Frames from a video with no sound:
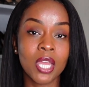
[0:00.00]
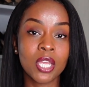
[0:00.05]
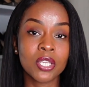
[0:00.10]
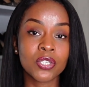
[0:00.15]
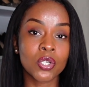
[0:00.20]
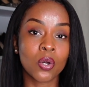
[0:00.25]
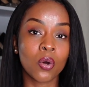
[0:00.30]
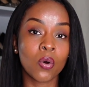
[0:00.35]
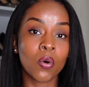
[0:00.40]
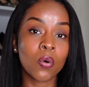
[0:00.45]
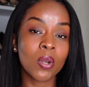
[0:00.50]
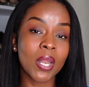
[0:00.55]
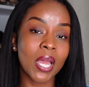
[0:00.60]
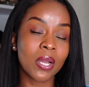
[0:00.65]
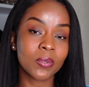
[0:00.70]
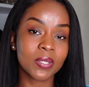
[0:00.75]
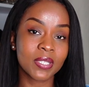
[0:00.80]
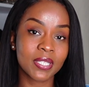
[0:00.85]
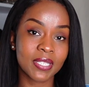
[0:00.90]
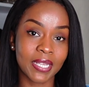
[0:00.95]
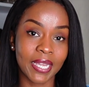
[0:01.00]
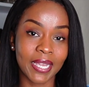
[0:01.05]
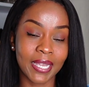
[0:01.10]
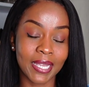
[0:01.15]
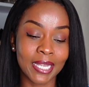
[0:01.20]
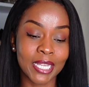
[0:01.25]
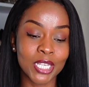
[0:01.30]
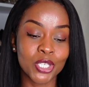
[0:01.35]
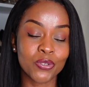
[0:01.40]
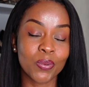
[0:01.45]
So all I would say
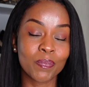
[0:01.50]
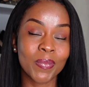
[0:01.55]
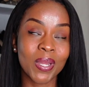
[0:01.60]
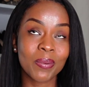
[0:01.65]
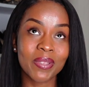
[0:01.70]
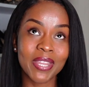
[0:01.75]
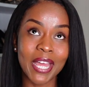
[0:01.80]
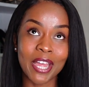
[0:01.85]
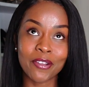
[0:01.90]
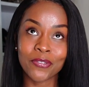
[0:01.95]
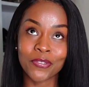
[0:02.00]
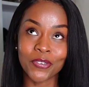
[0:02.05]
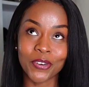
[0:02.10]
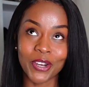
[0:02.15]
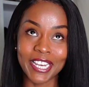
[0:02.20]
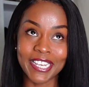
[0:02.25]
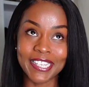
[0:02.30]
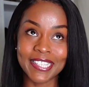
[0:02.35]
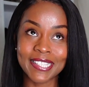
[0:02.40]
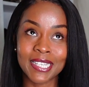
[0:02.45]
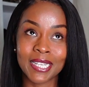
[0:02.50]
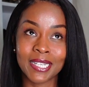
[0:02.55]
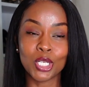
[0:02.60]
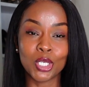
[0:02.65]
is, remember that phrase,